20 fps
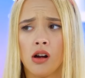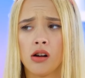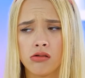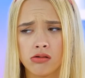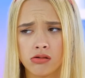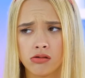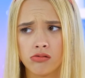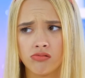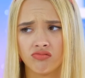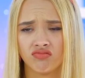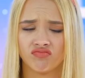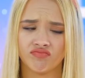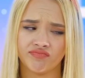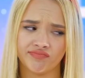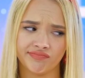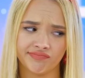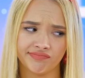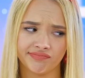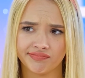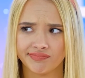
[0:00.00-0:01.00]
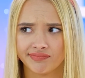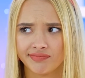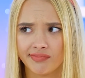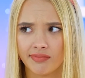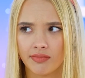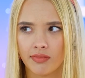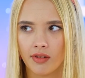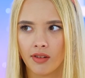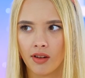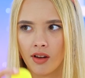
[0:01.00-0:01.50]
Oh, Jess!
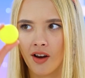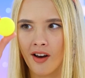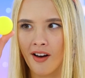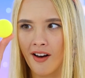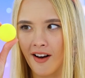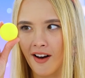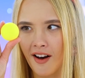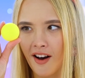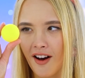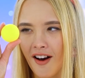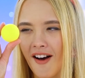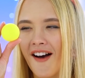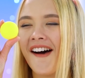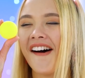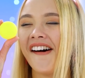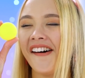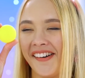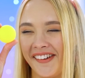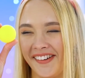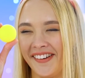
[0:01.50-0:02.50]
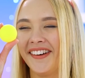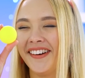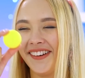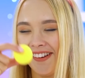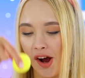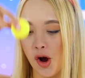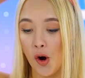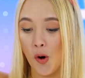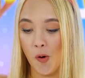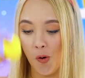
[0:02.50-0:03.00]
Pingo
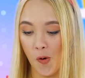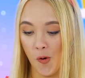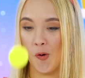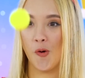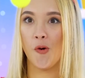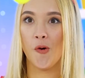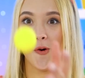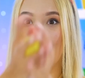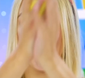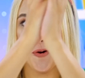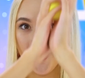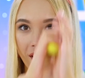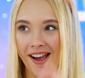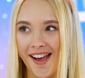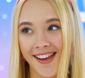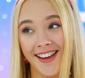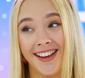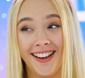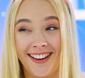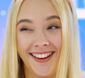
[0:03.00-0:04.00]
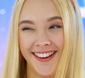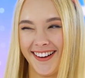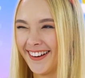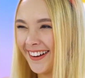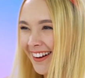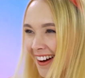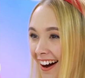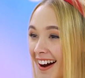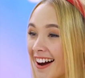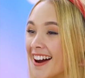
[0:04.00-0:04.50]
Pongo! You will be our
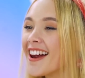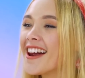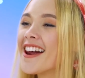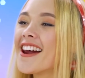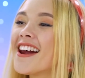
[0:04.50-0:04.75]
savior